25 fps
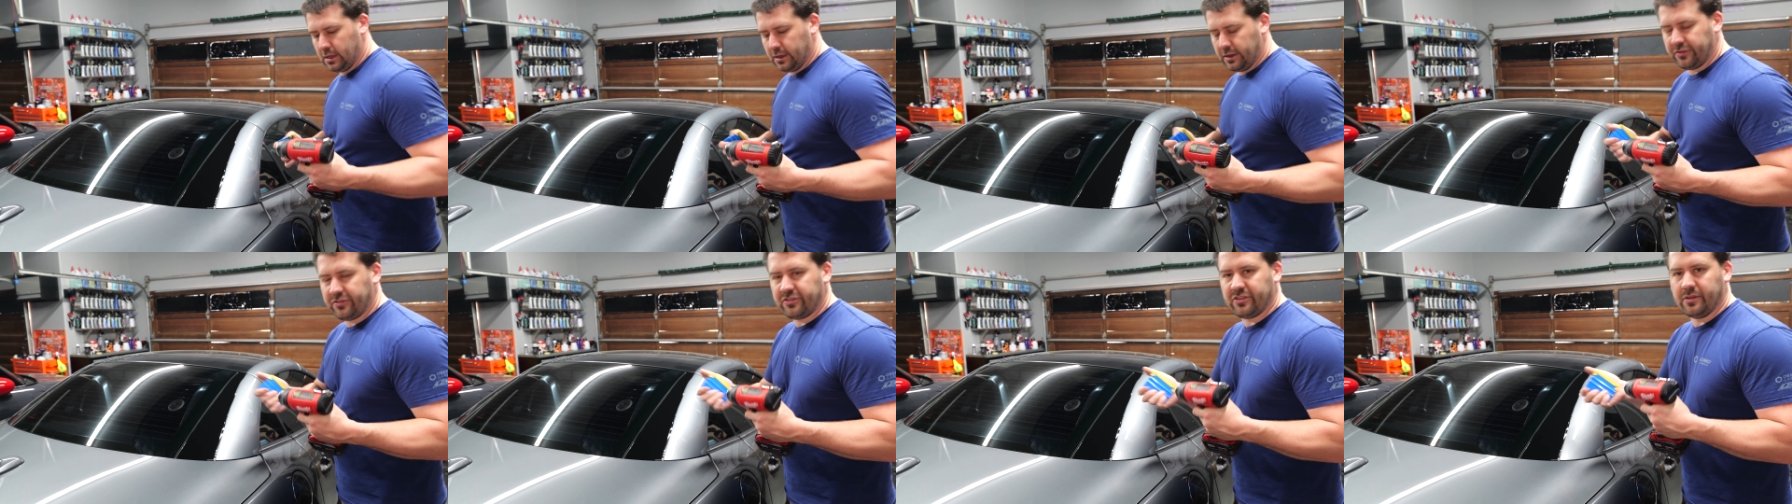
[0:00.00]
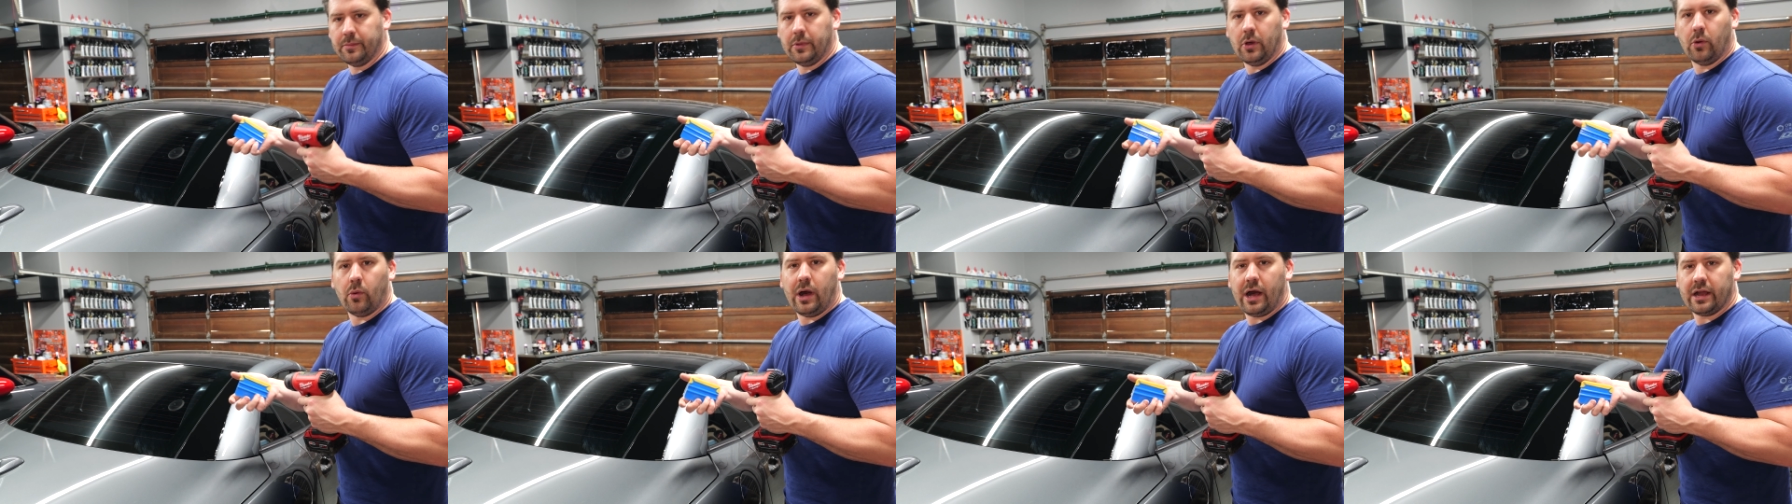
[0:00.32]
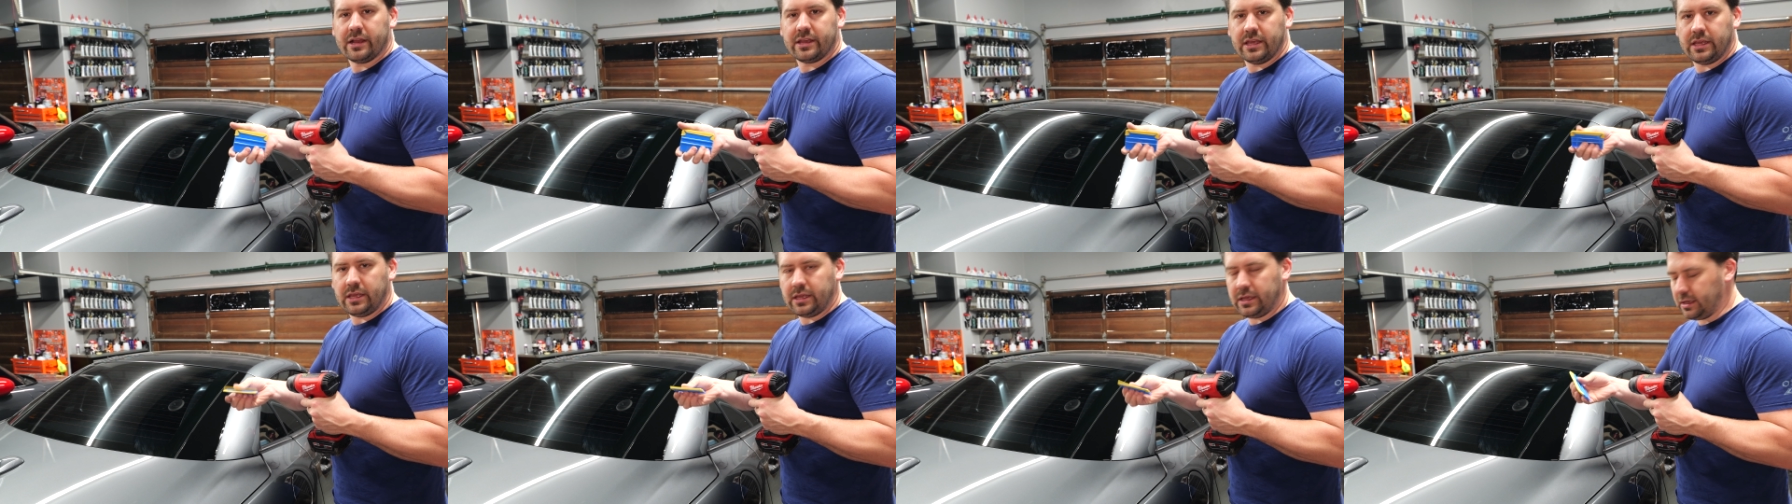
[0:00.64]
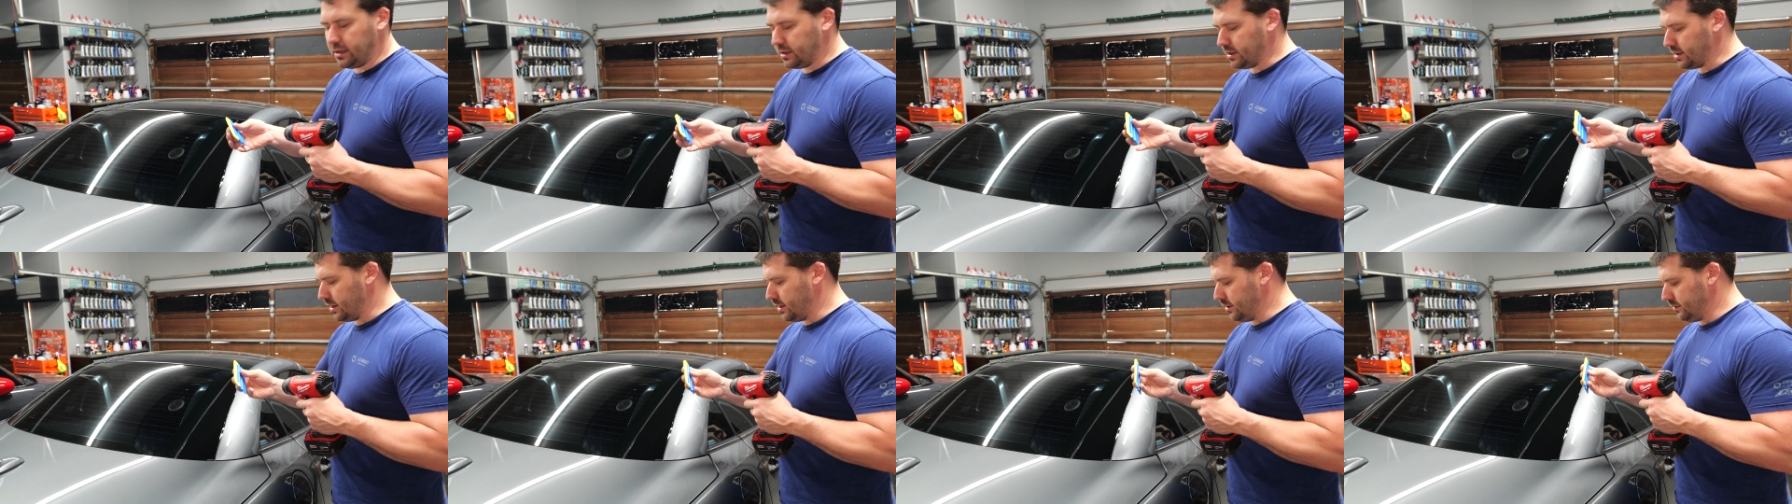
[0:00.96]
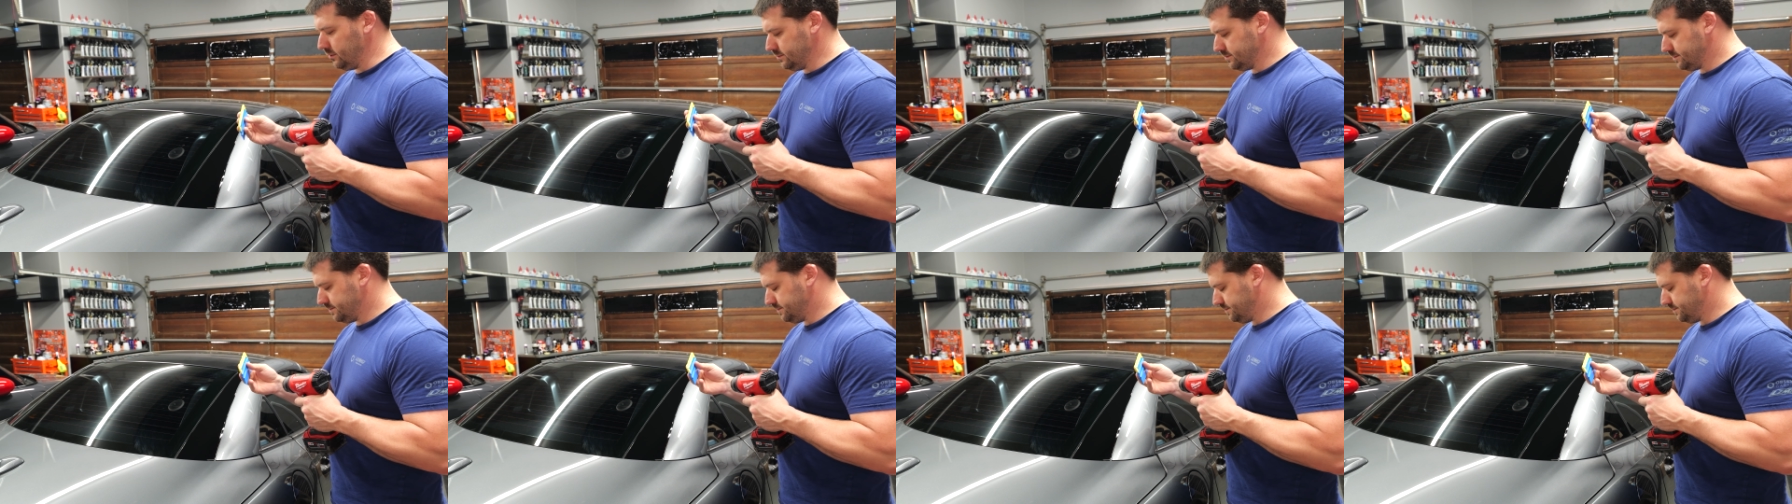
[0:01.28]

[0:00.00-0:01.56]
This is a Milwaukee heat gun.